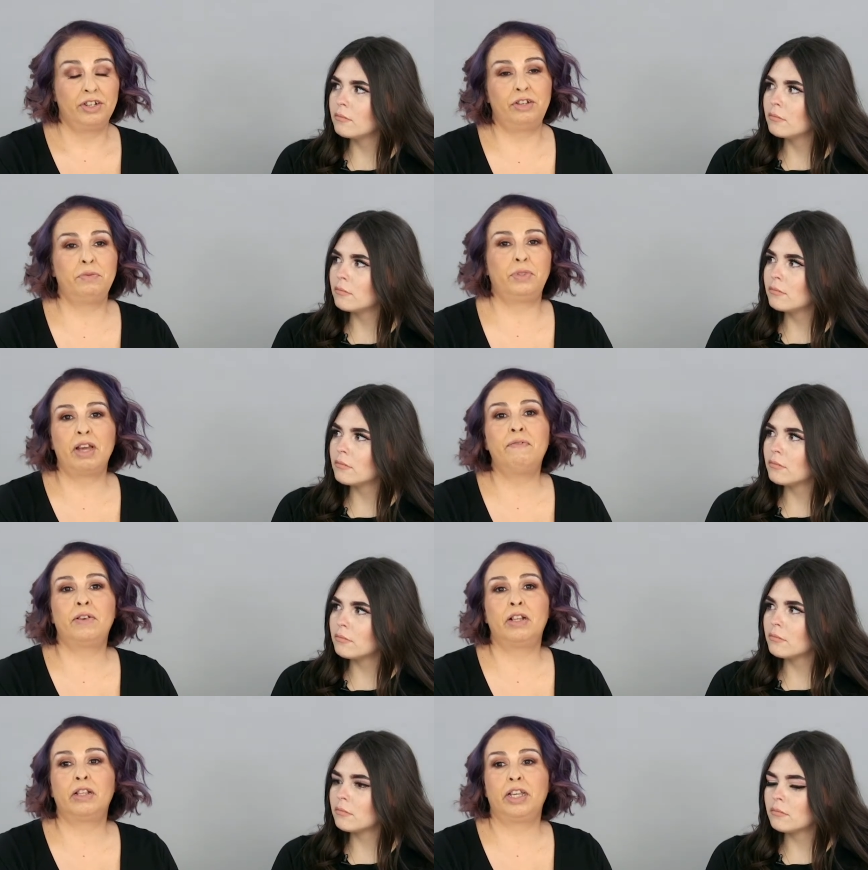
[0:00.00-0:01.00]
Speaker 1: she
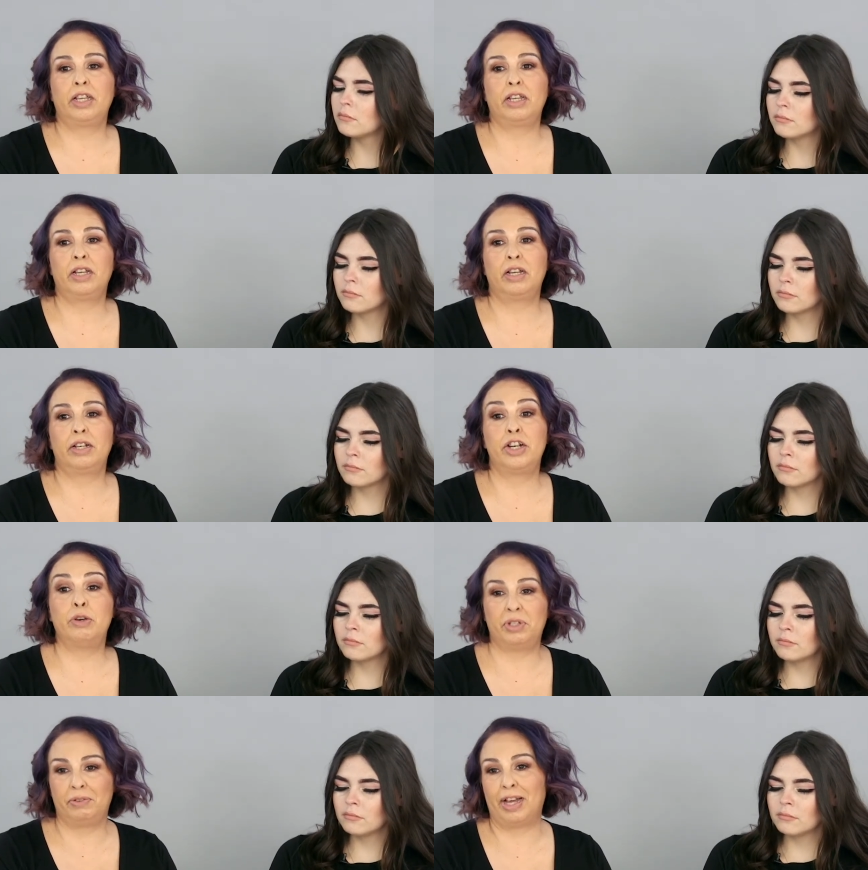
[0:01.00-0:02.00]
definitely
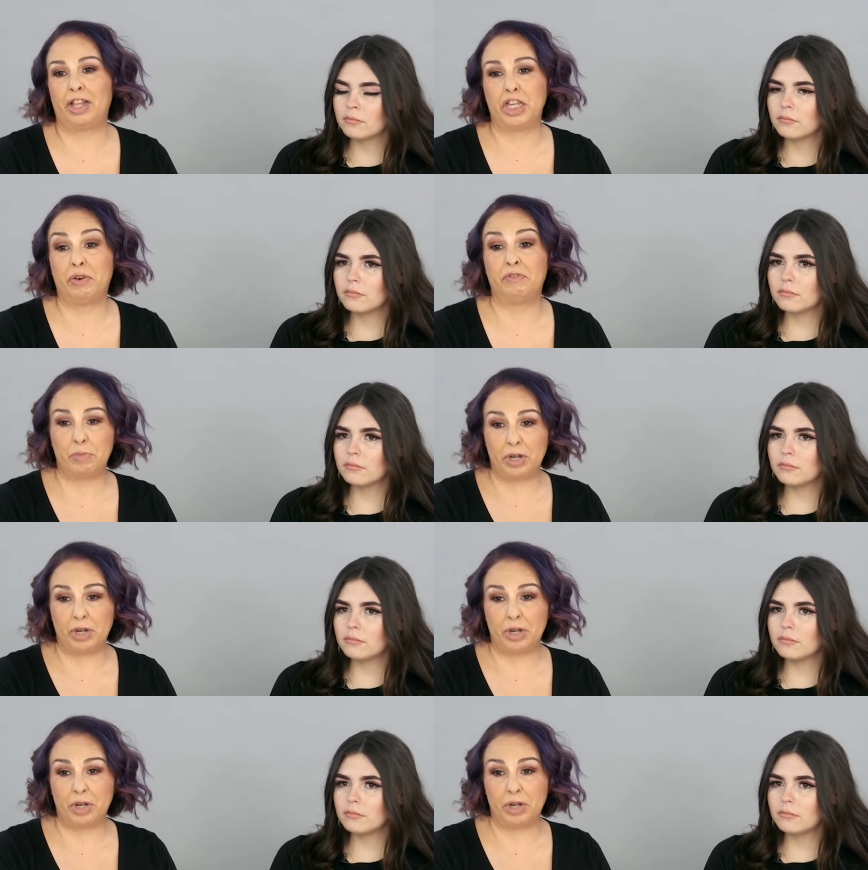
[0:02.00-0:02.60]
knows the value of